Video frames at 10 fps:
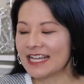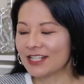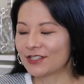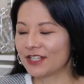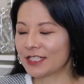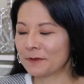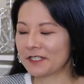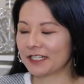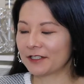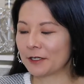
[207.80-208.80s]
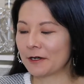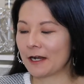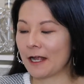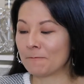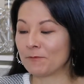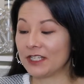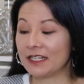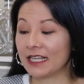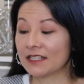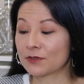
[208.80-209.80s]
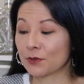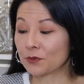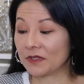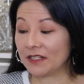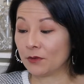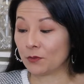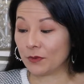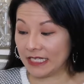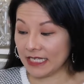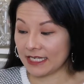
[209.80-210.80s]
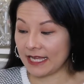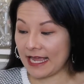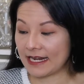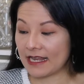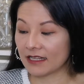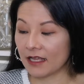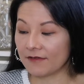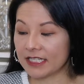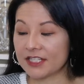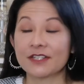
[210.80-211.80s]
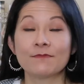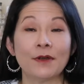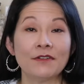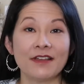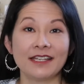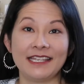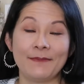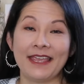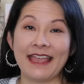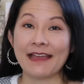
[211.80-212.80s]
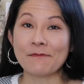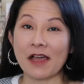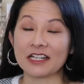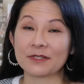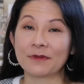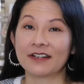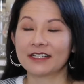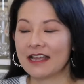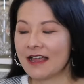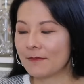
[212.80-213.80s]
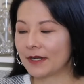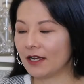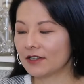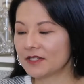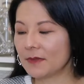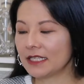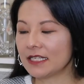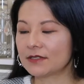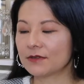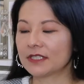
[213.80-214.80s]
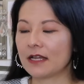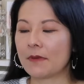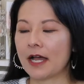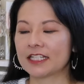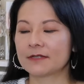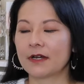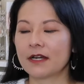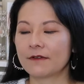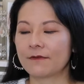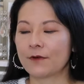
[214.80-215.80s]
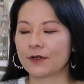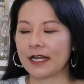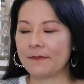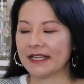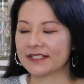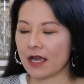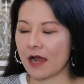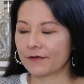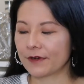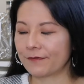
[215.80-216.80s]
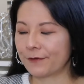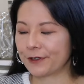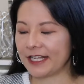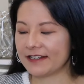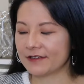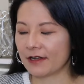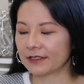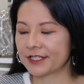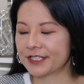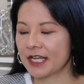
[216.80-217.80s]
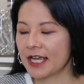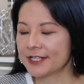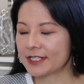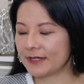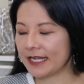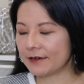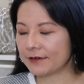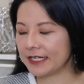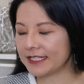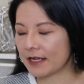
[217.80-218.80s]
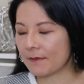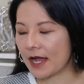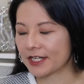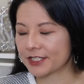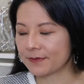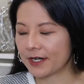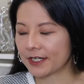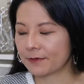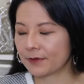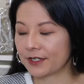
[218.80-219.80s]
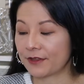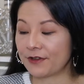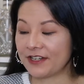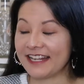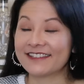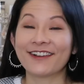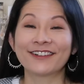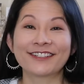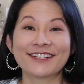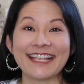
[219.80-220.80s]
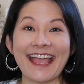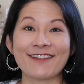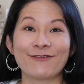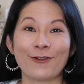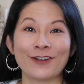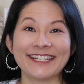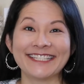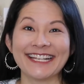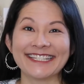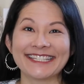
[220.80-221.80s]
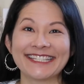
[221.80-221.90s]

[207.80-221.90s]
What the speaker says: So this particular jean again sold within a week, and it had a lot of attention both on eBay and Poshmark, but I ultimately sold it on Poshmark for a best offer of $48. So my net earnings on Poshmark were $38.40.